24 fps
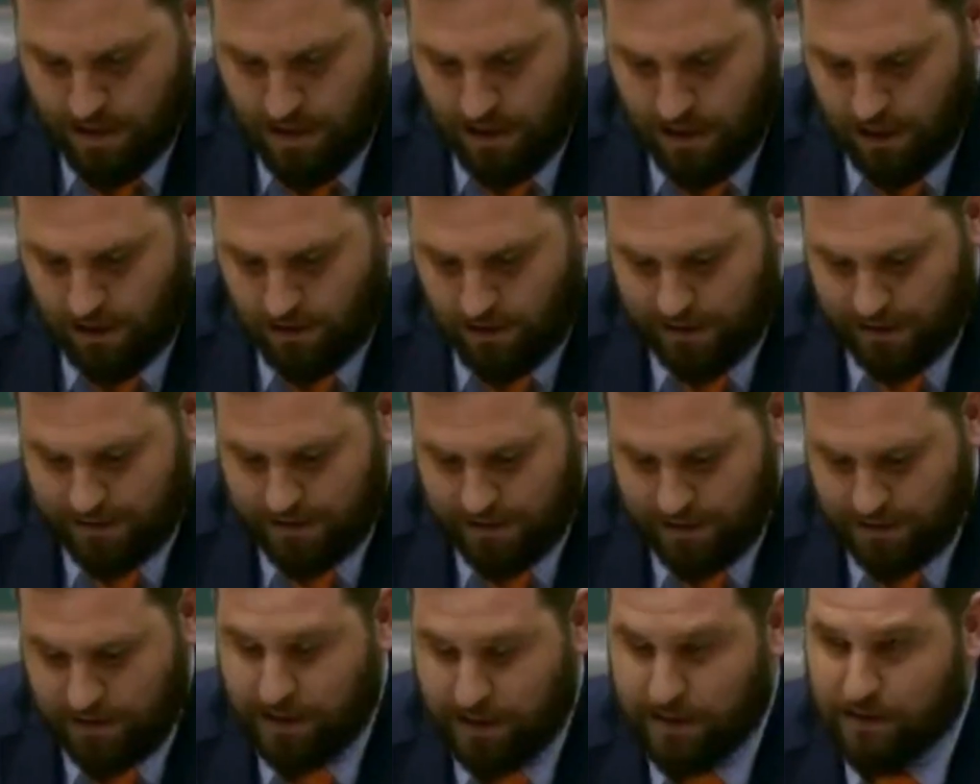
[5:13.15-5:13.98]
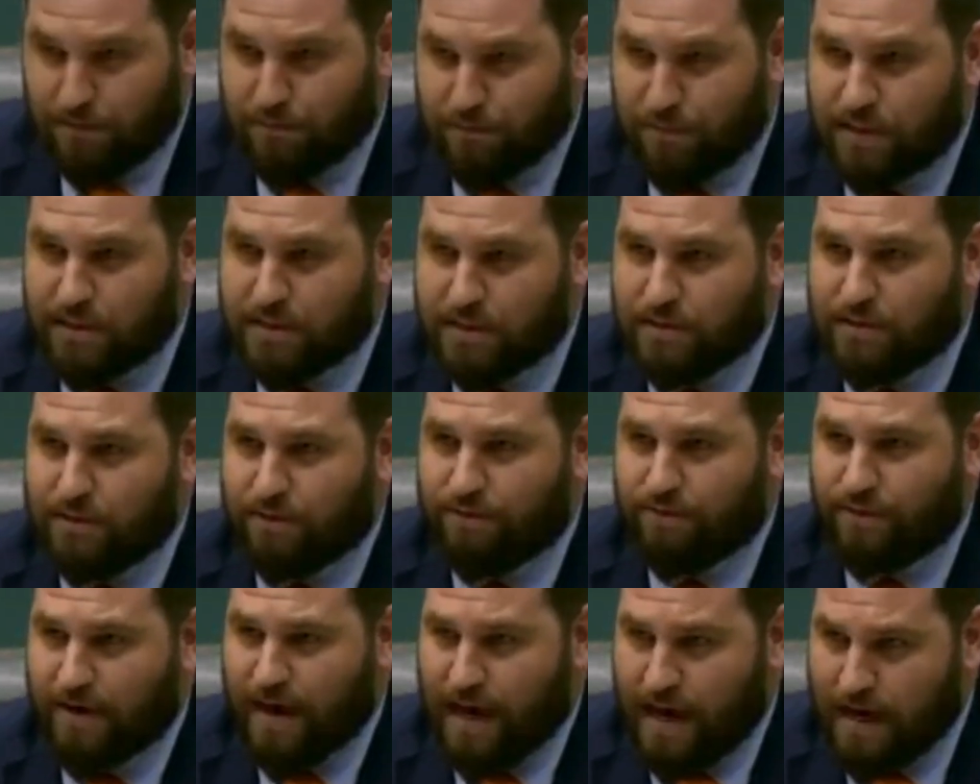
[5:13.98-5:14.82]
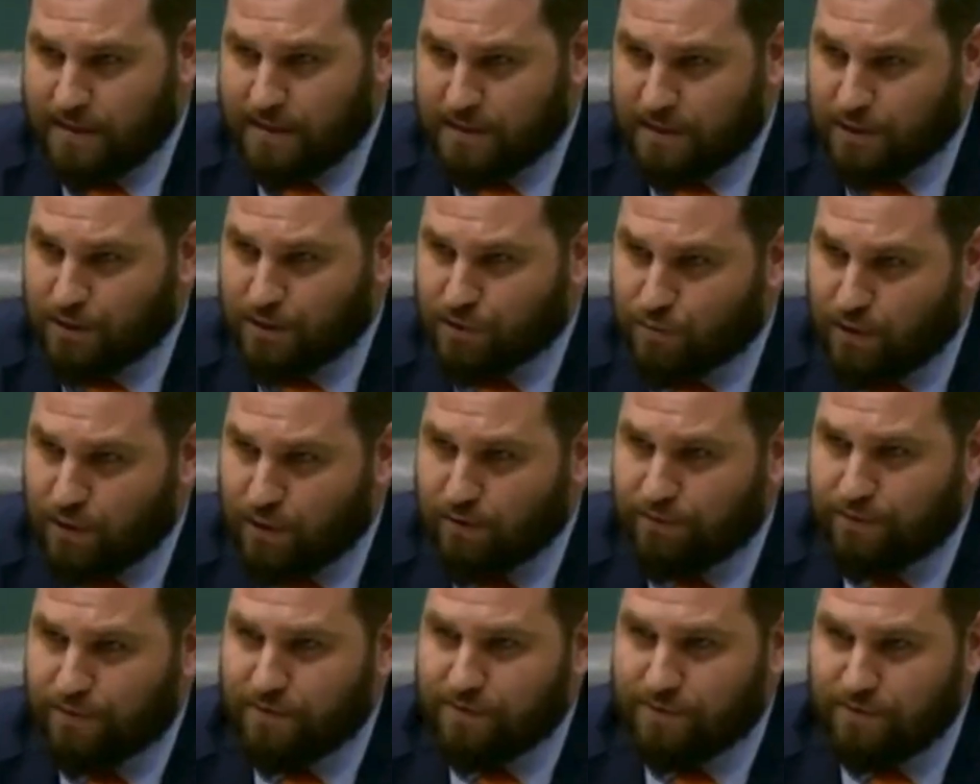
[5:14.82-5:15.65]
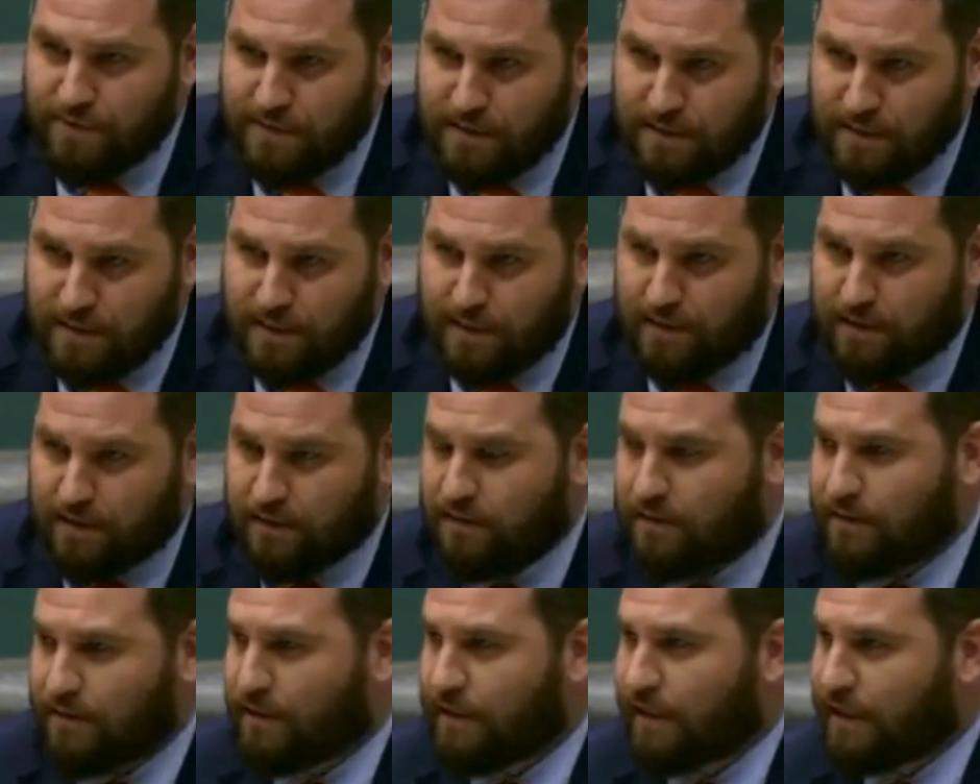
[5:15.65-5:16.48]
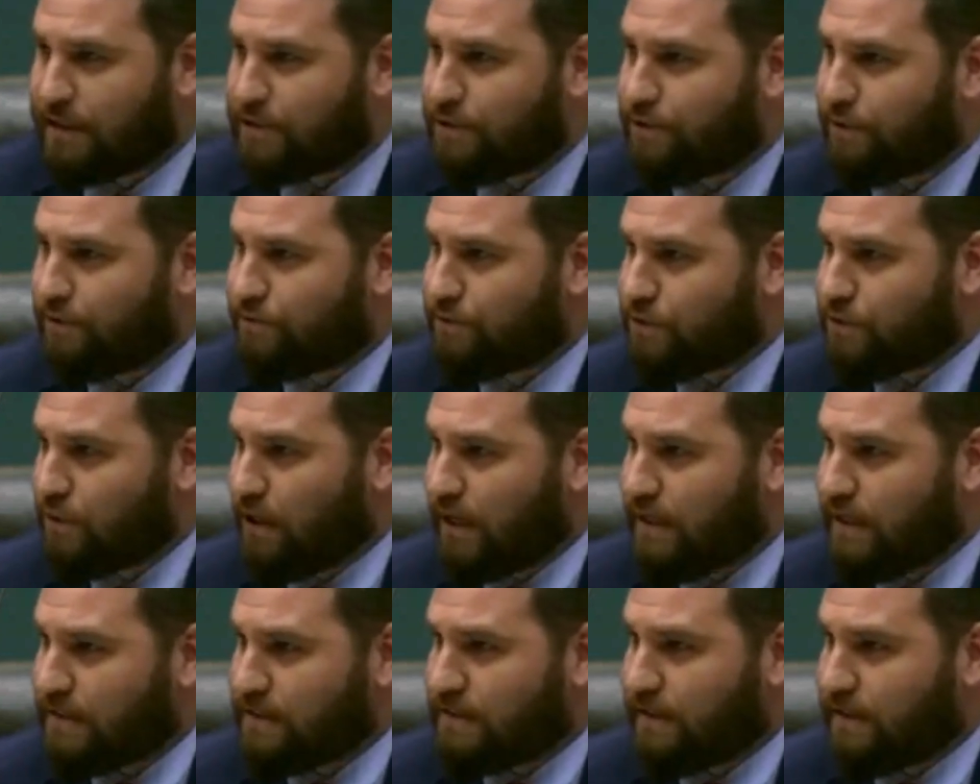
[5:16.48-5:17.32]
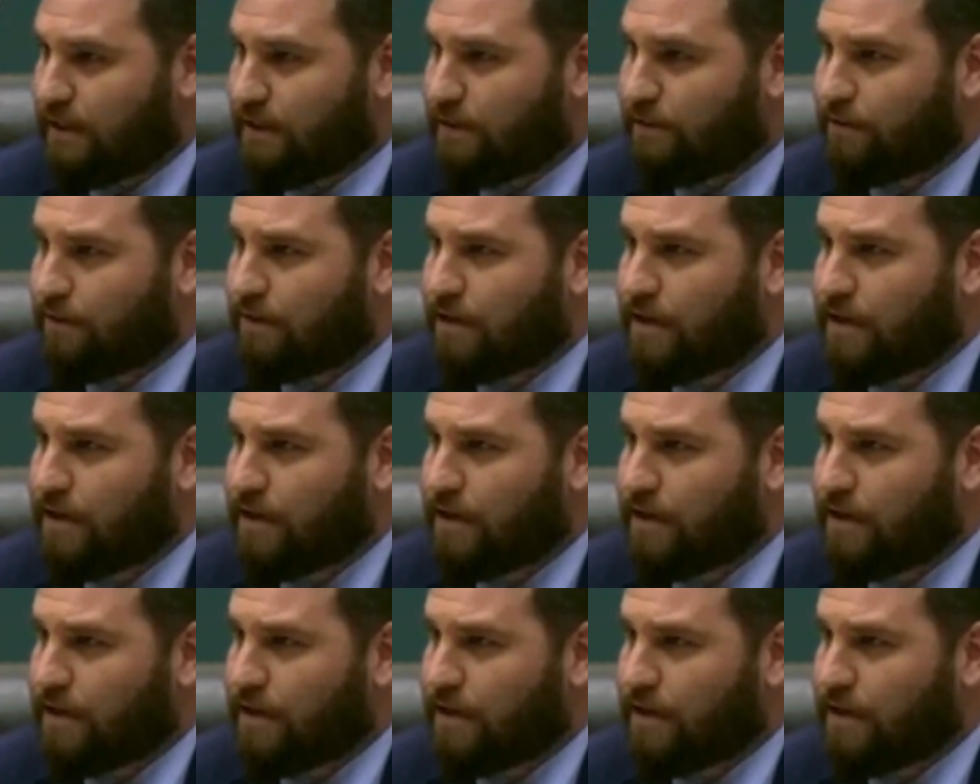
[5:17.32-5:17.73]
I'd like to thank the Minister for Housing as well for visiting the electorate of Drysdale